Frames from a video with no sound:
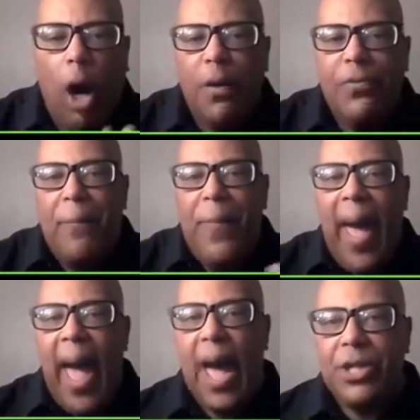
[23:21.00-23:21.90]
So to
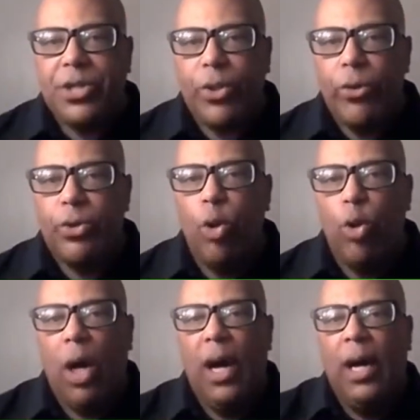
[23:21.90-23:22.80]
all of the
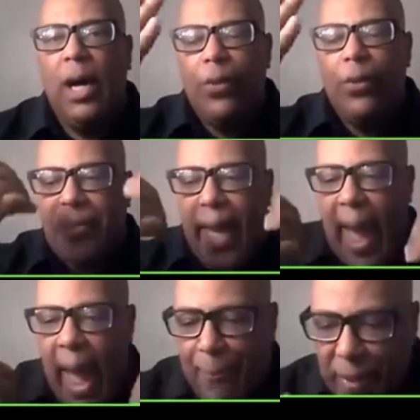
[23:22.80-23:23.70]
pastors who are
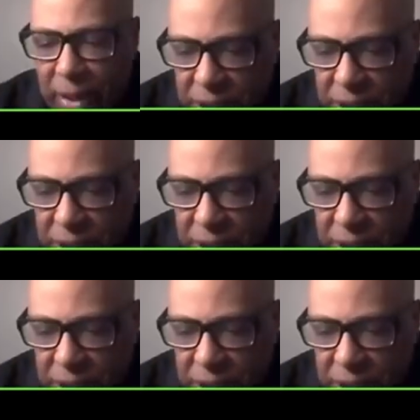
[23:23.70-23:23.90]
under the